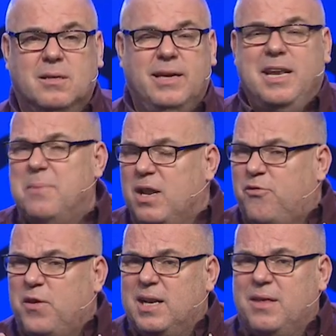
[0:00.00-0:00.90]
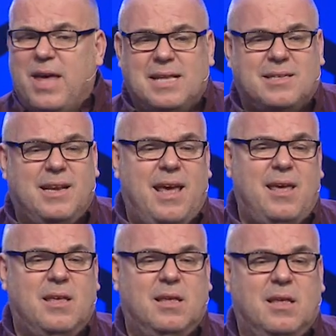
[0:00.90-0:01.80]
Anybody feeling that
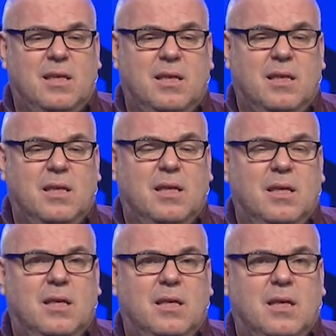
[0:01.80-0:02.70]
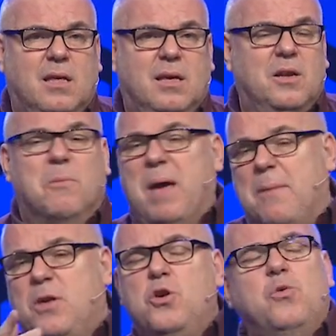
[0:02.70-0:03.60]
today? You know,
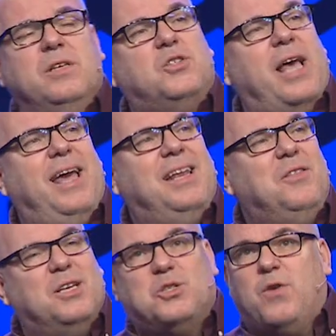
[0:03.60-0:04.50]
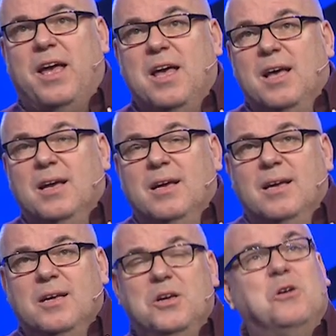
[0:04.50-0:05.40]
maybe you would say it in this way
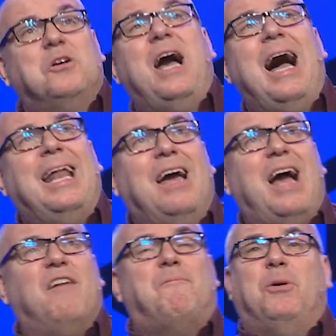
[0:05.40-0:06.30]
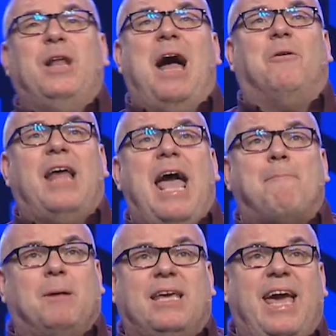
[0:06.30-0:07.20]
you know, God, I, have put out
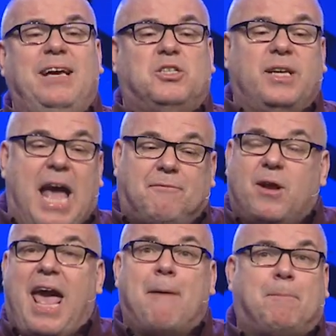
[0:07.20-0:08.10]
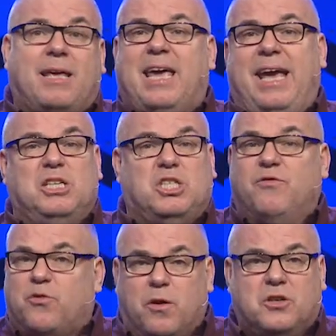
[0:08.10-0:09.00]
application after application
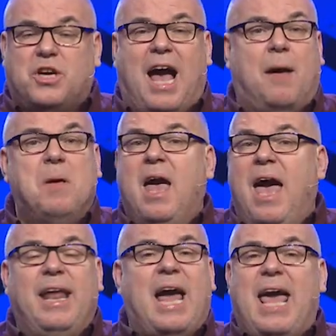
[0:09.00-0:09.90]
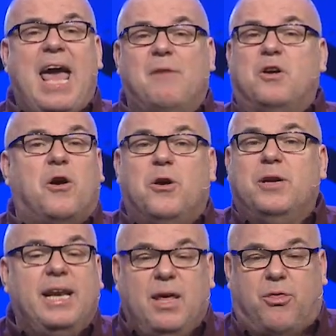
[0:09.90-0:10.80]
for a job and I haven't
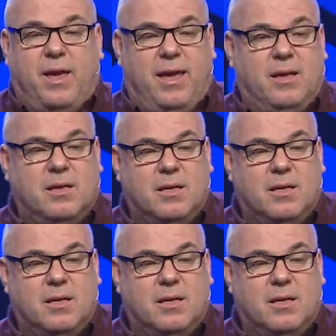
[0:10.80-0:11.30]
heard anything.